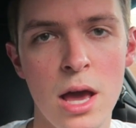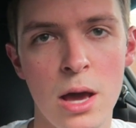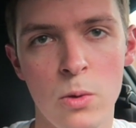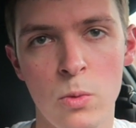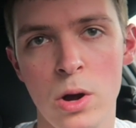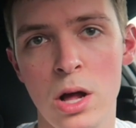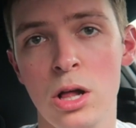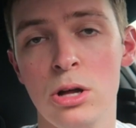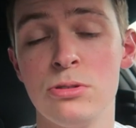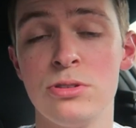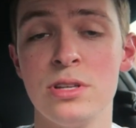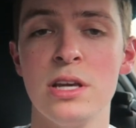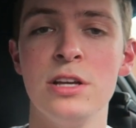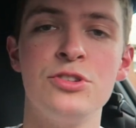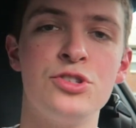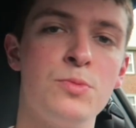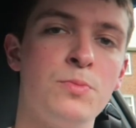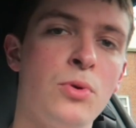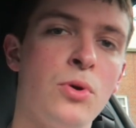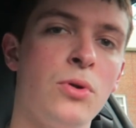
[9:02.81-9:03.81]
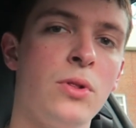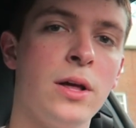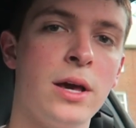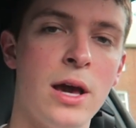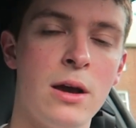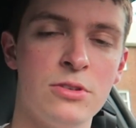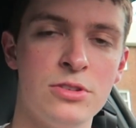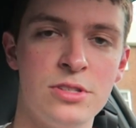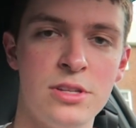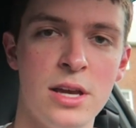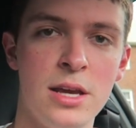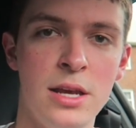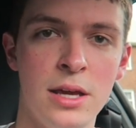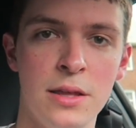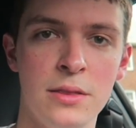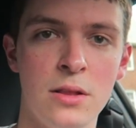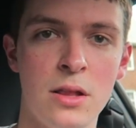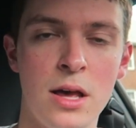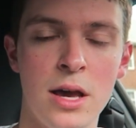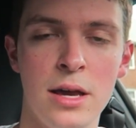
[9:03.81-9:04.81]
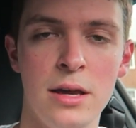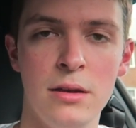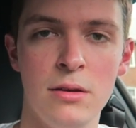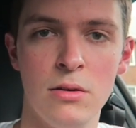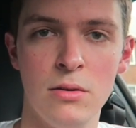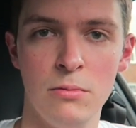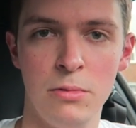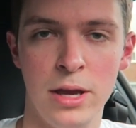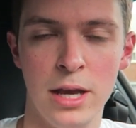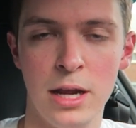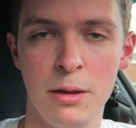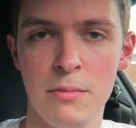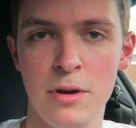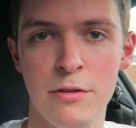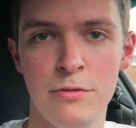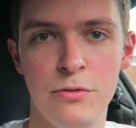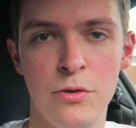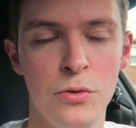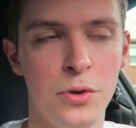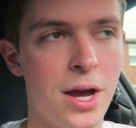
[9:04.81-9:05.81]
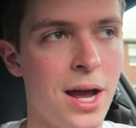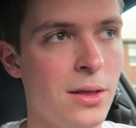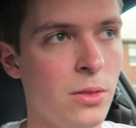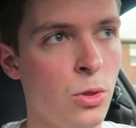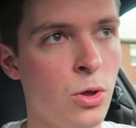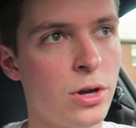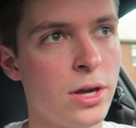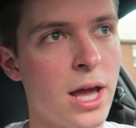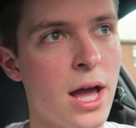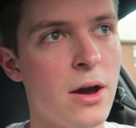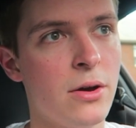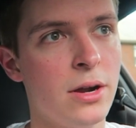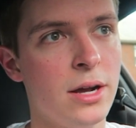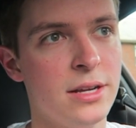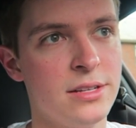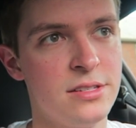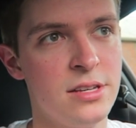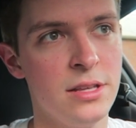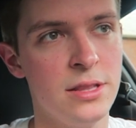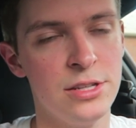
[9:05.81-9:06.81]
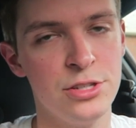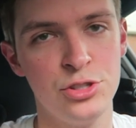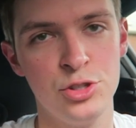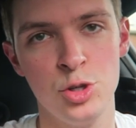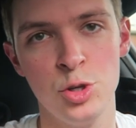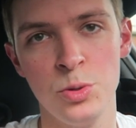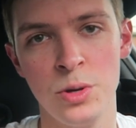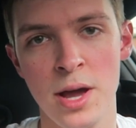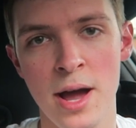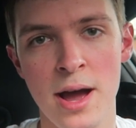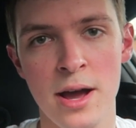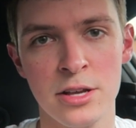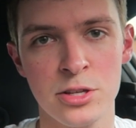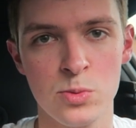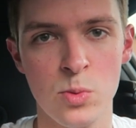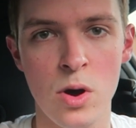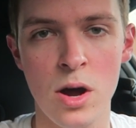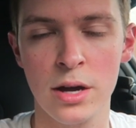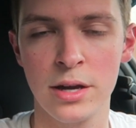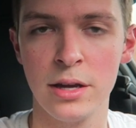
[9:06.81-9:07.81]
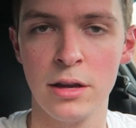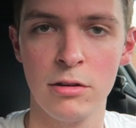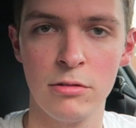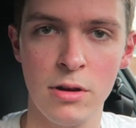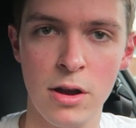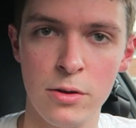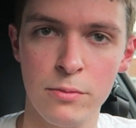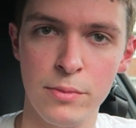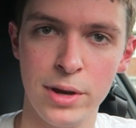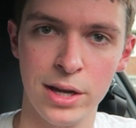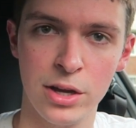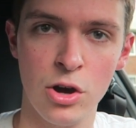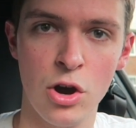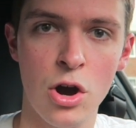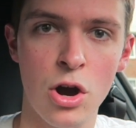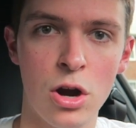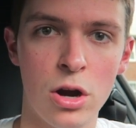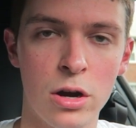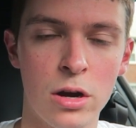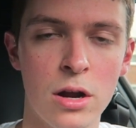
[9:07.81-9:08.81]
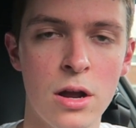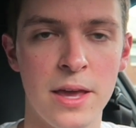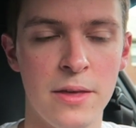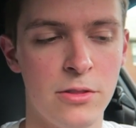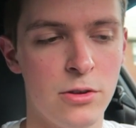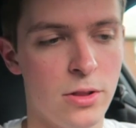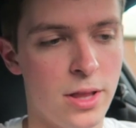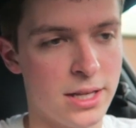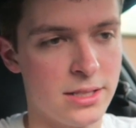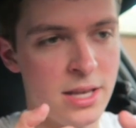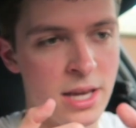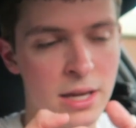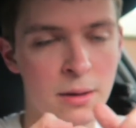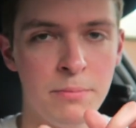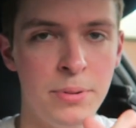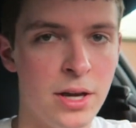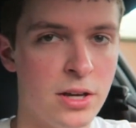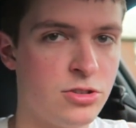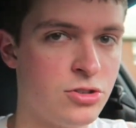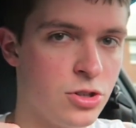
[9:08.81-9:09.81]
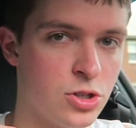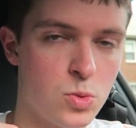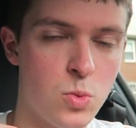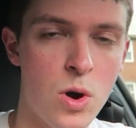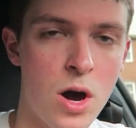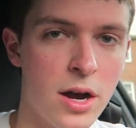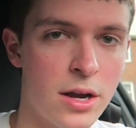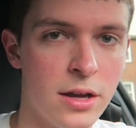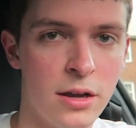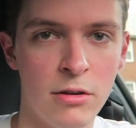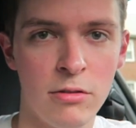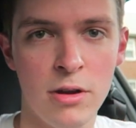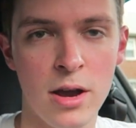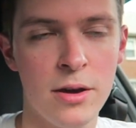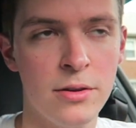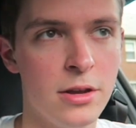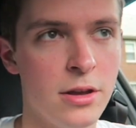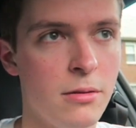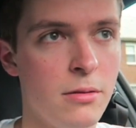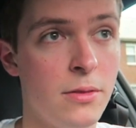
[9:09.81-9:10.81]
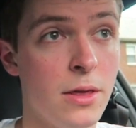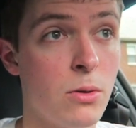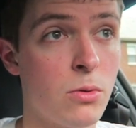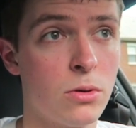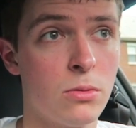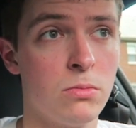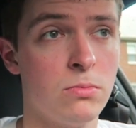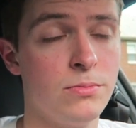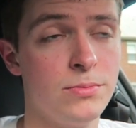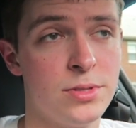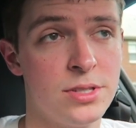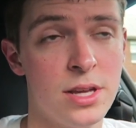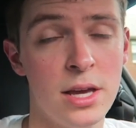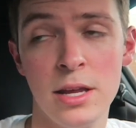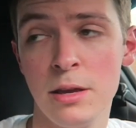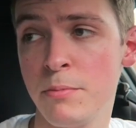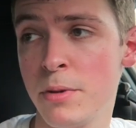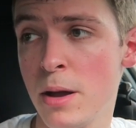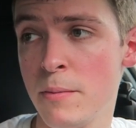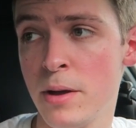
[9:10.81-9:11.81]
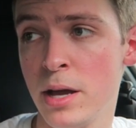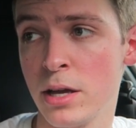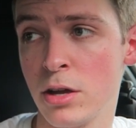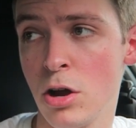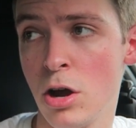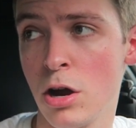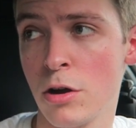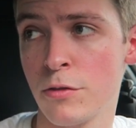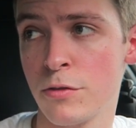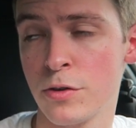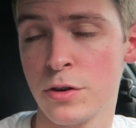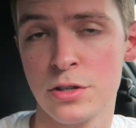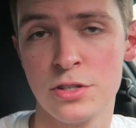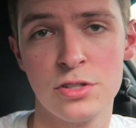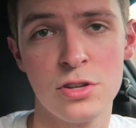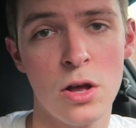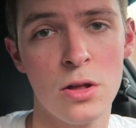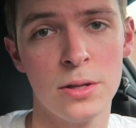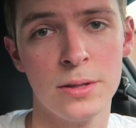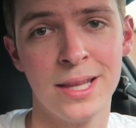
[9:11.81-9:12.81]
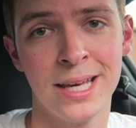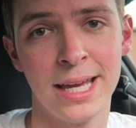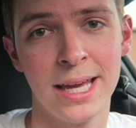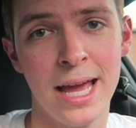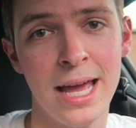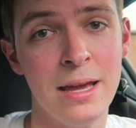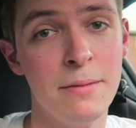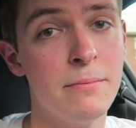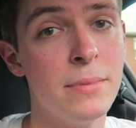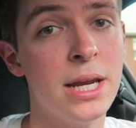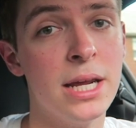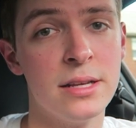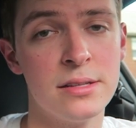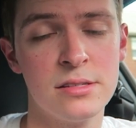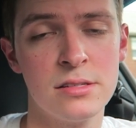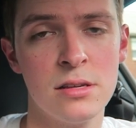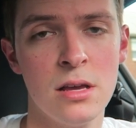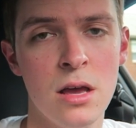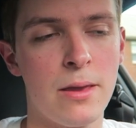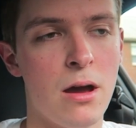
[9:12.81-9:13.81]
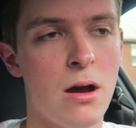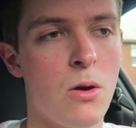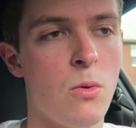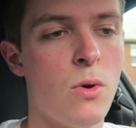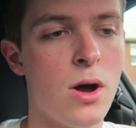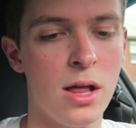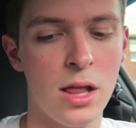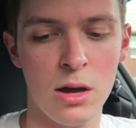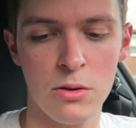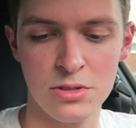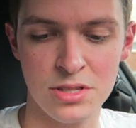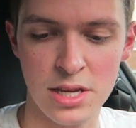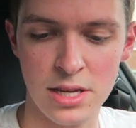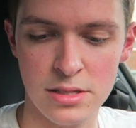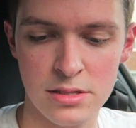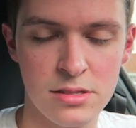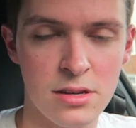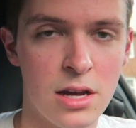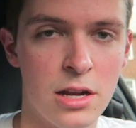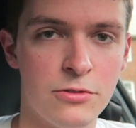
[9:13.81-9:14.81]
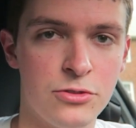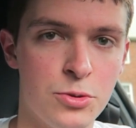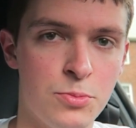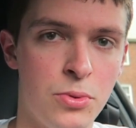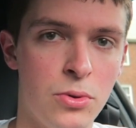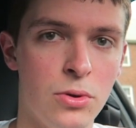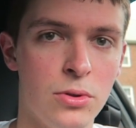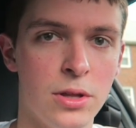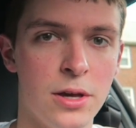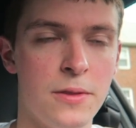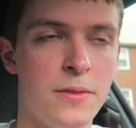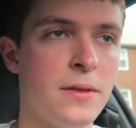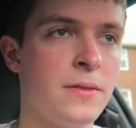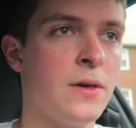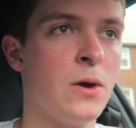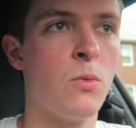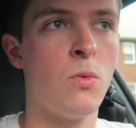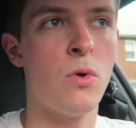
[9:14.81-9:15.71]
and while I was in Chipotle, I was standing in line getting my food. I look out and I see these two guys walking around my car, and they're like taking pictures, walking around it. They were standing by my car for a solid like 8 minutes while I was inside of Chipotle, and then they